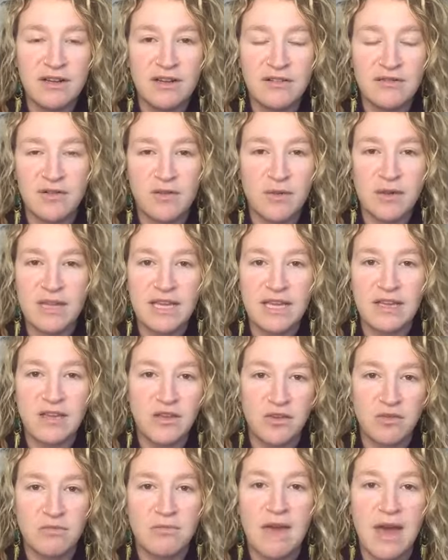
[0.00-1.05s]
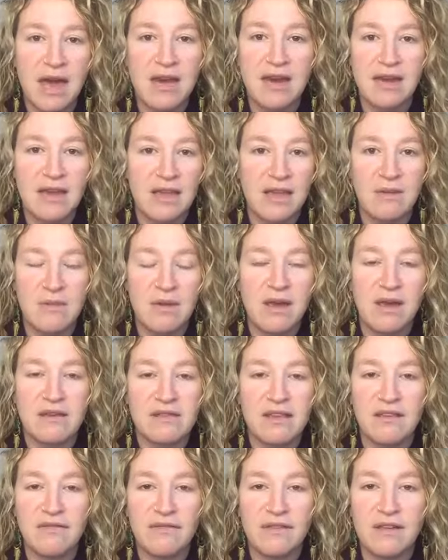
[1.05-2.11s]
for really humanity because
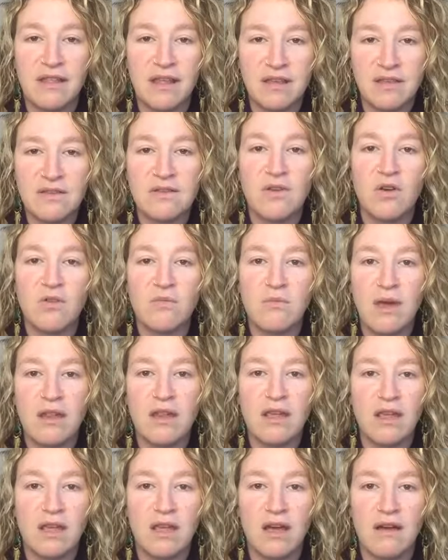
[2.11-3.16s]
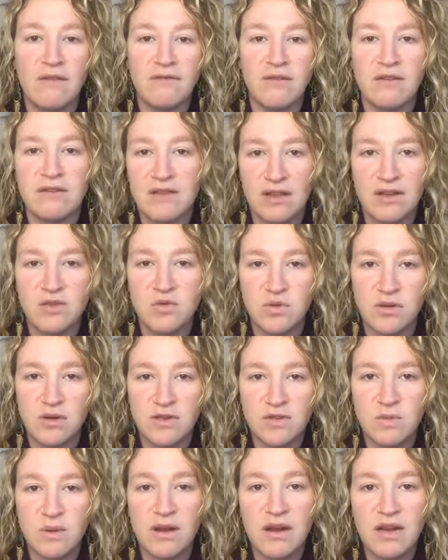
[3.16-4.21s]
I feel like so many of the sexual
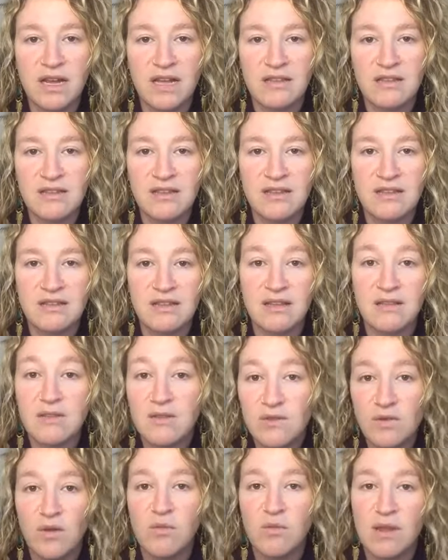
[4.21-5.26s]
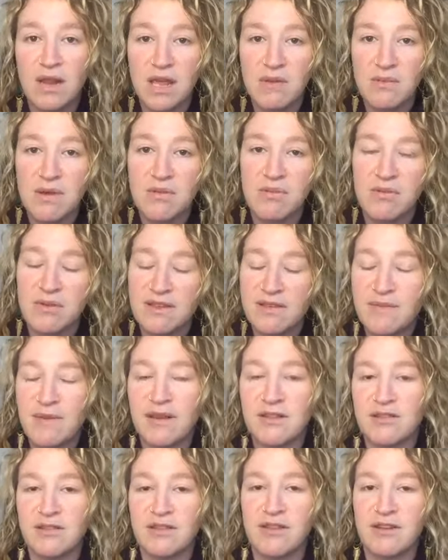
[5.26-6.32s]
experiences that so many people,
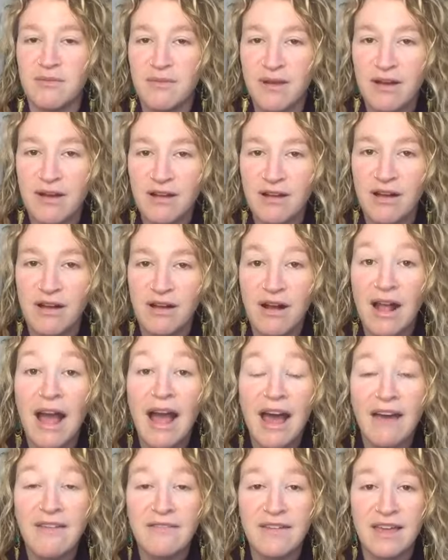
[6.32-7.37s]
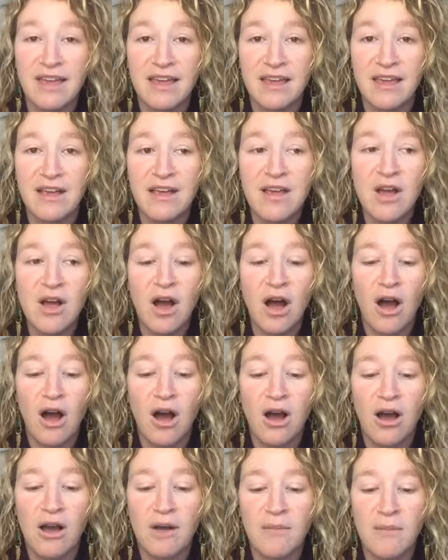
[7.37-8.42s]
especially in America, are having
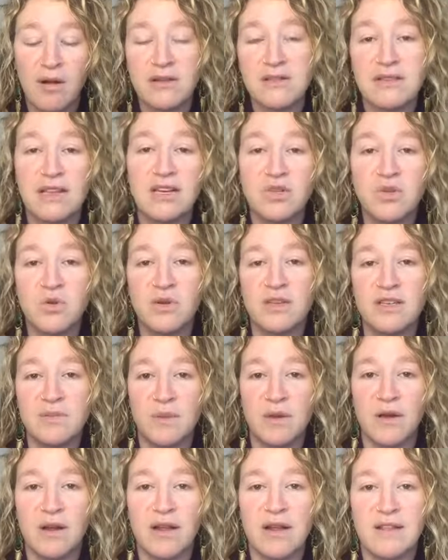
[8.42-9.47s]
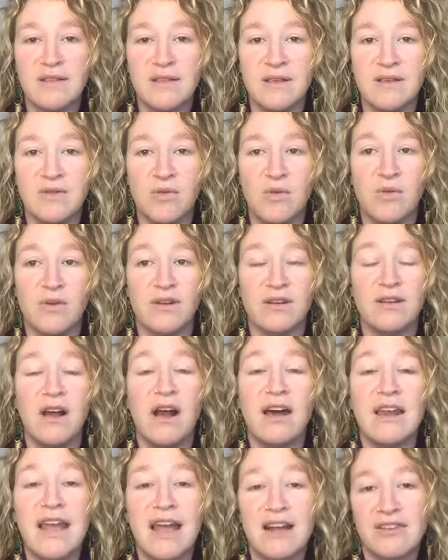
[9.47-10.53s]
um, our sexual experiences where we're
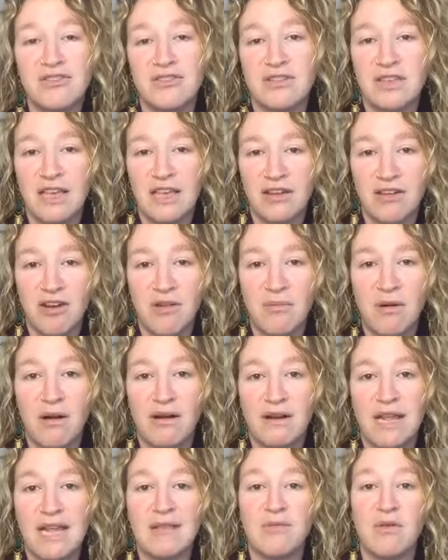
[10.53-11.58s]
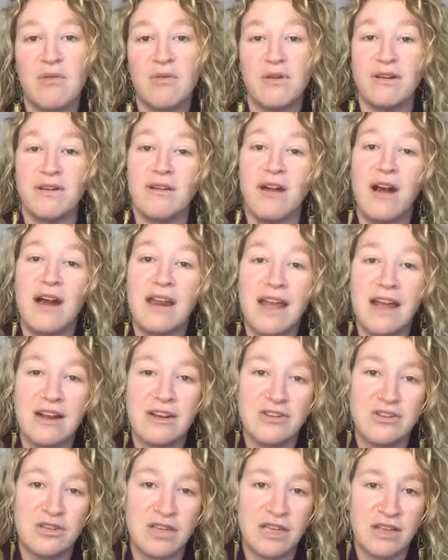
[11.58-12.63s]
not actually in our bodies, where we're not
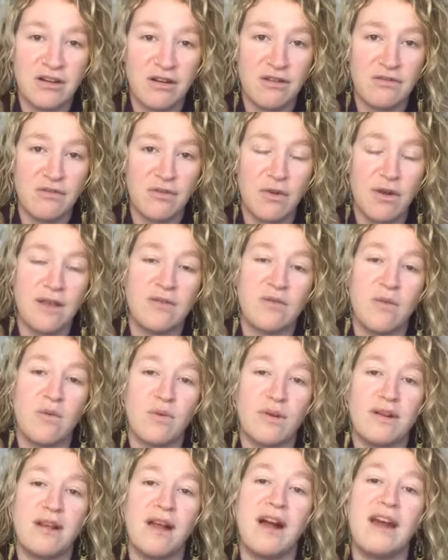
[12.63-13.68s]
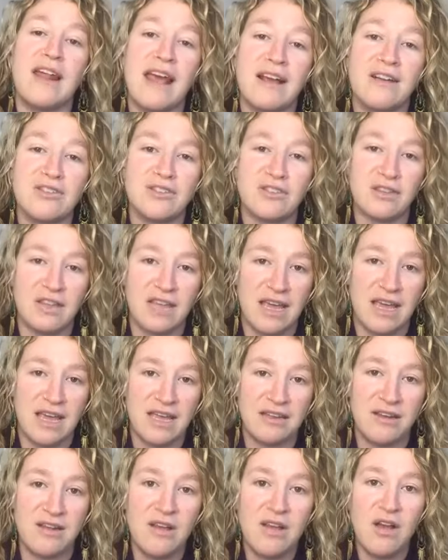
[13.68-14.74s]
actually in our voice, where we're not actually
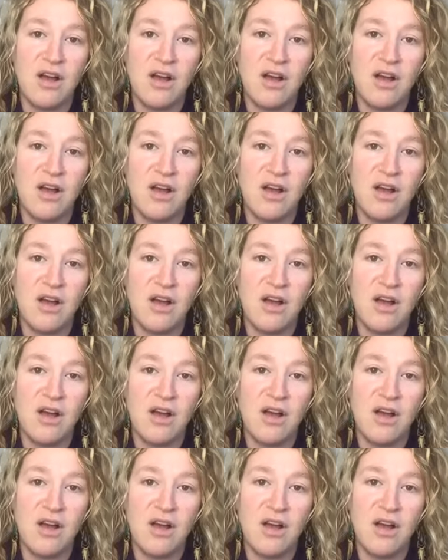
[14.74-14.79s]
in